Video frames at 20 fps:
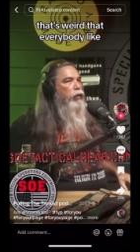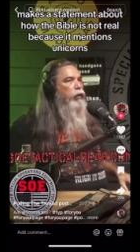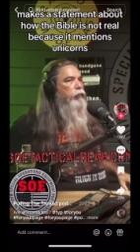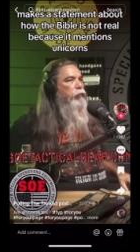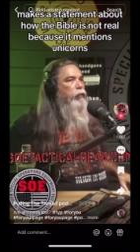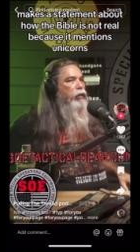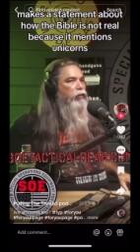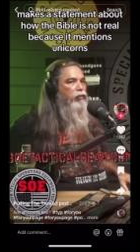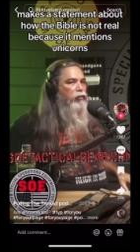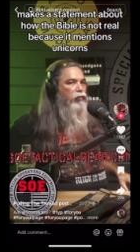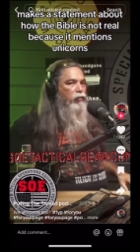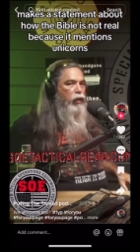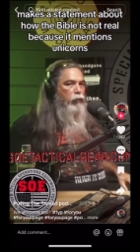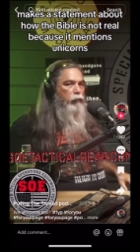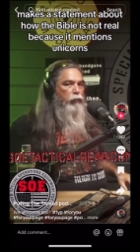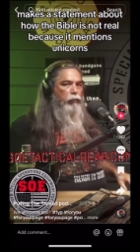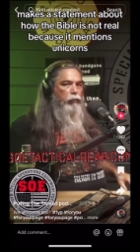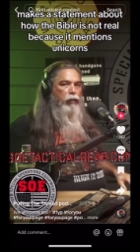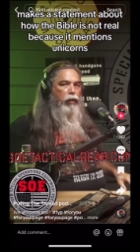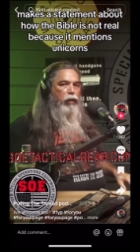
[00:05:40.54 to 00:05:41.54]
like makes a
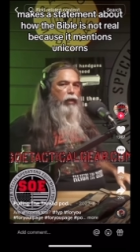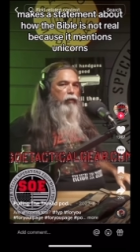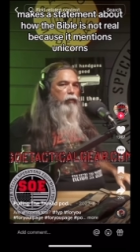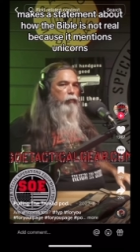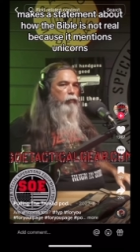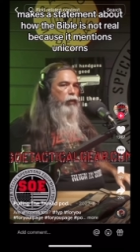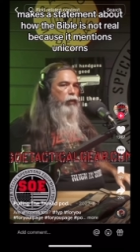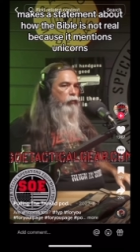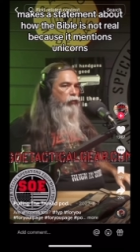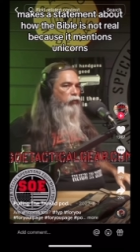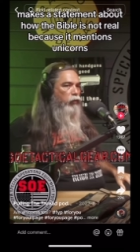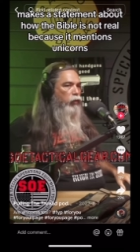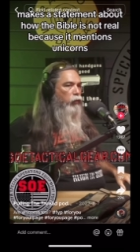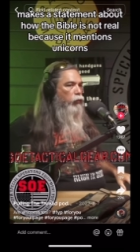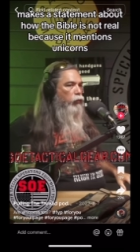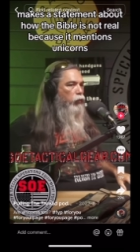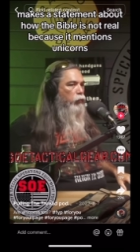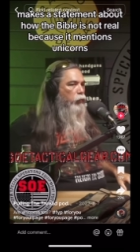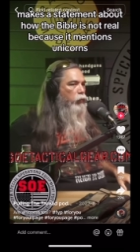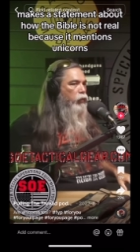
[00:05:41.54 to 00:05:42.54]
statement about how the Bible's not
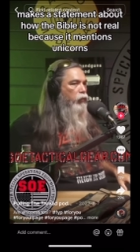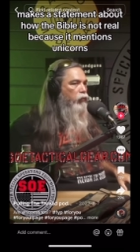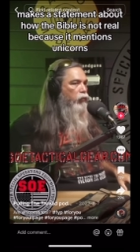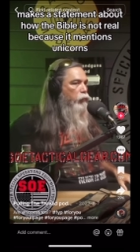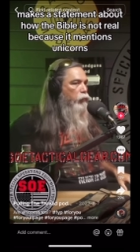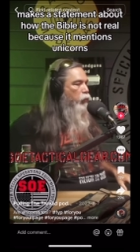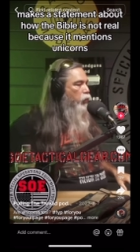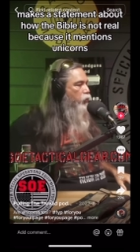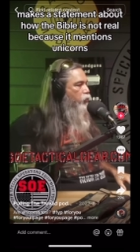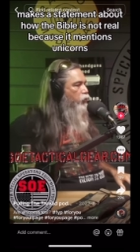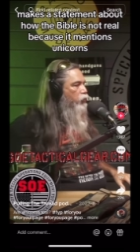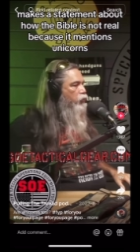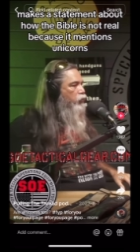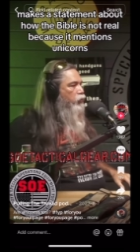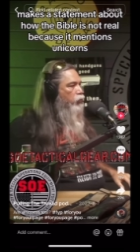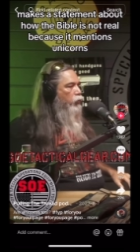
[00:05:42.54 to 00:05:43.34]
real because it mentions